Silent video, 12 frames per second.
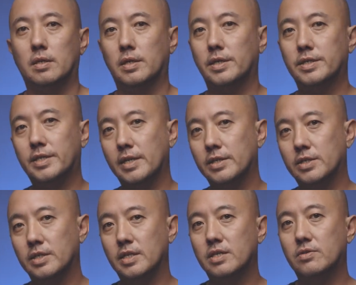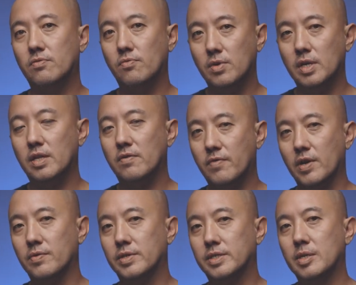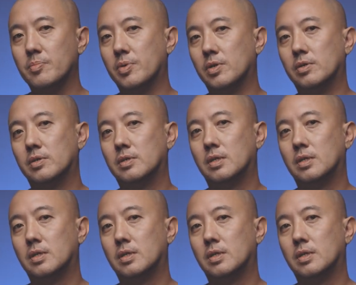Installation is really very simple.